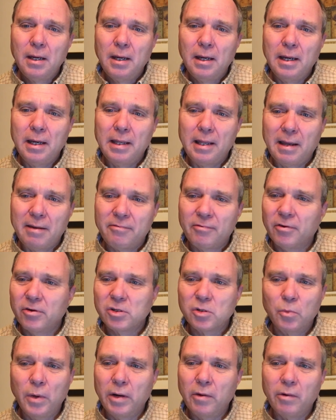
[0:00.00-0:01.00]
And that
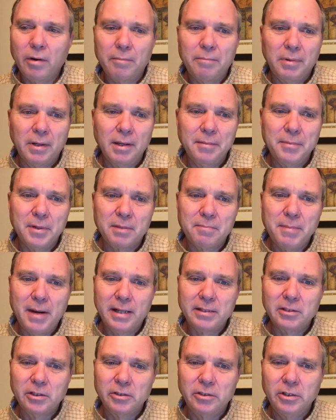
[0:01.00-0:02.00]
first winter at Plymouth,
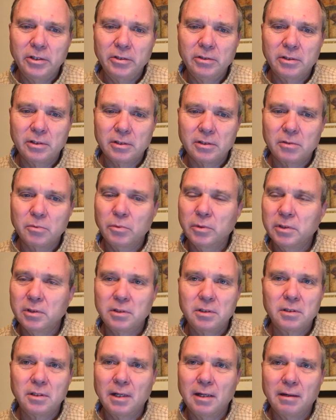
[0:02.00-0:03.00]
Massachusetts
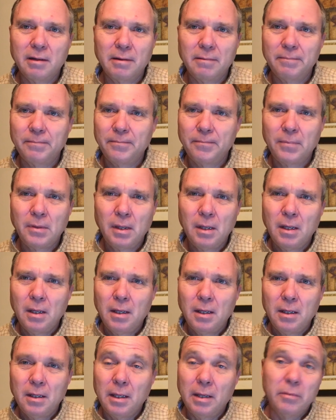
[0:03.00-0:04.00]
was, uh,
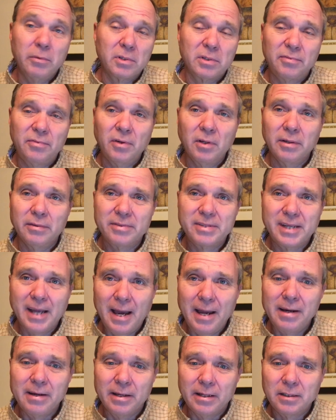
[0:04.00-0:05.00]
it was full of
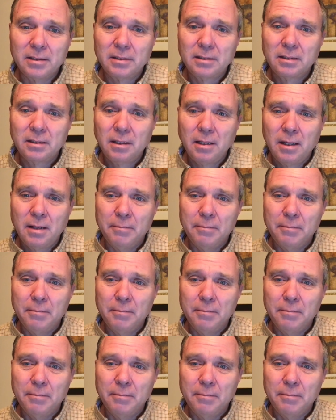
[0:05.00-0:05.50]
sadness.